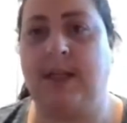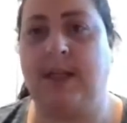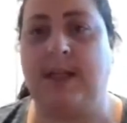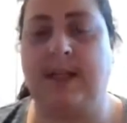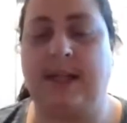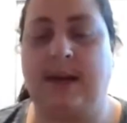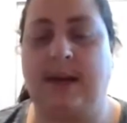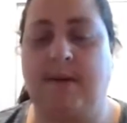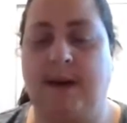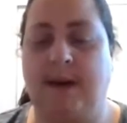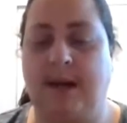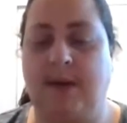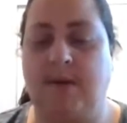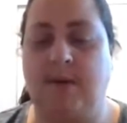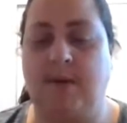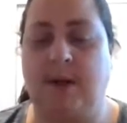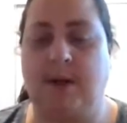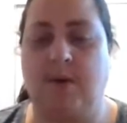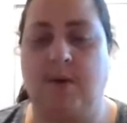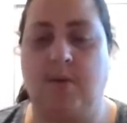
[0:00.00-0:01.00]
That's how I know
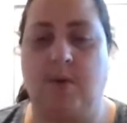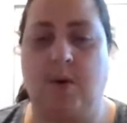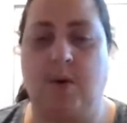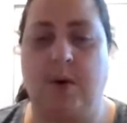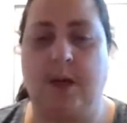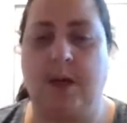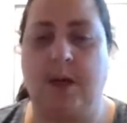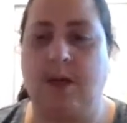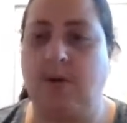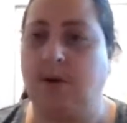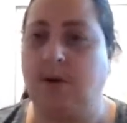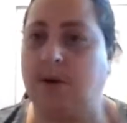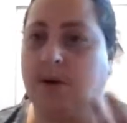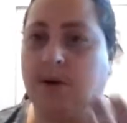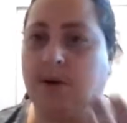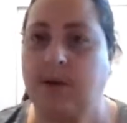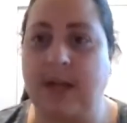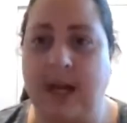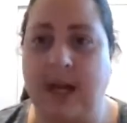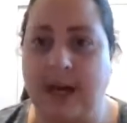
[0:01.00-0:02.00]
that you wrote it and you
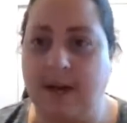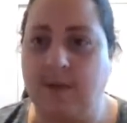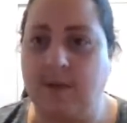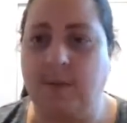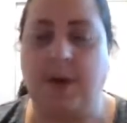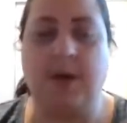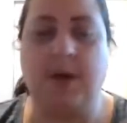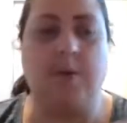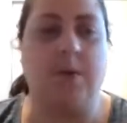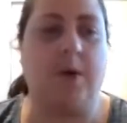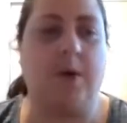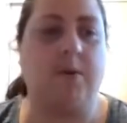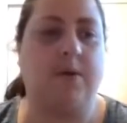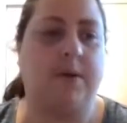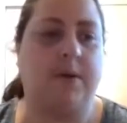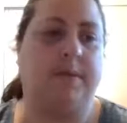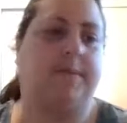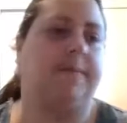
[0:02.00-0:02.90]
understand what you wrote.